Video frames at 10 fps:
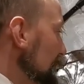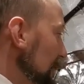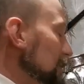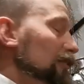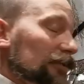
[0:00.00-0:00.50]

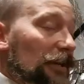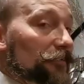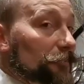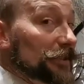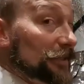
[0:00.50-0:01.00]
Flan Shards
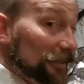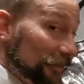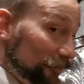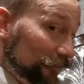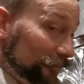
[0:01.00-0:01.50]
having been there.
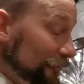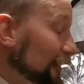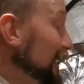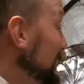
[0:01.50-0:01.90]
However,